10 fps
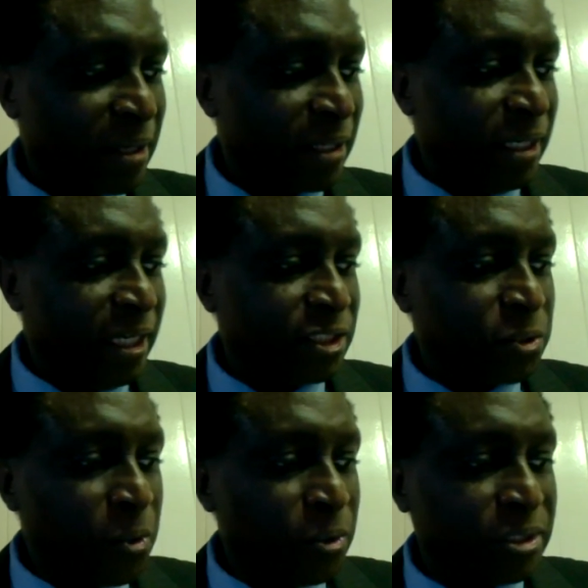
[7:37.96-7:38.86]
It's
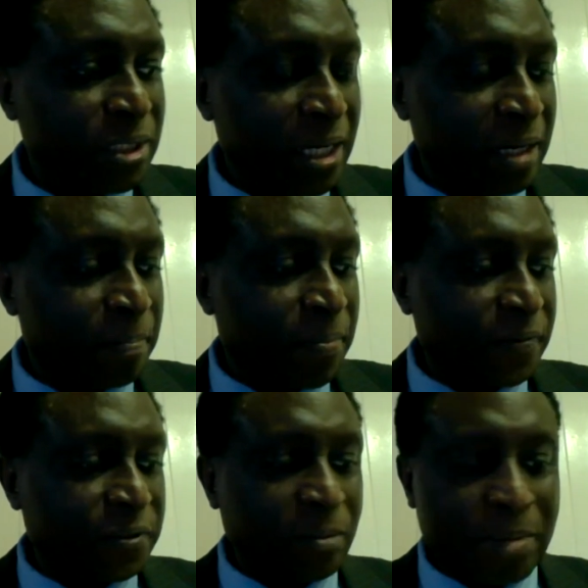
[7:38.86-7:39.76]
good.
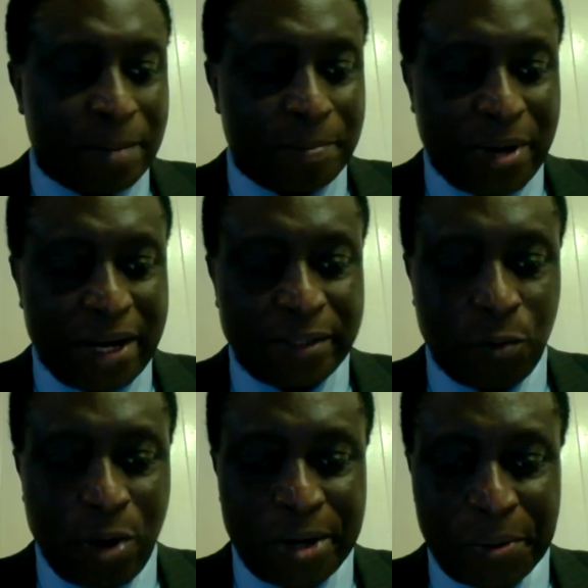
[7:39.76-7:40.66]
Professor
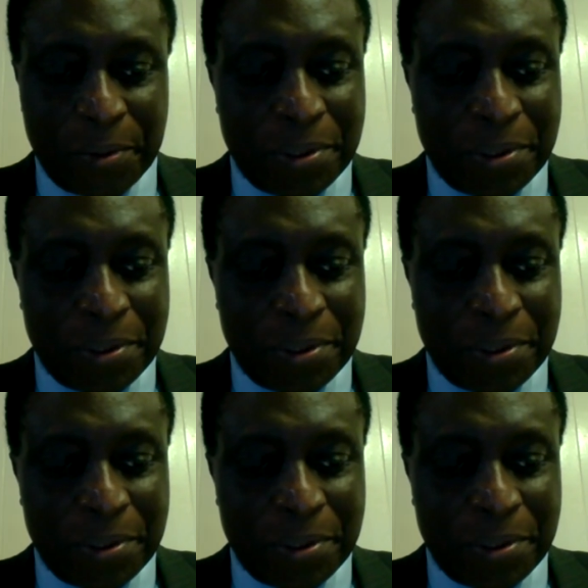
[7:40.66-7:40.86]
Bright-Nwaru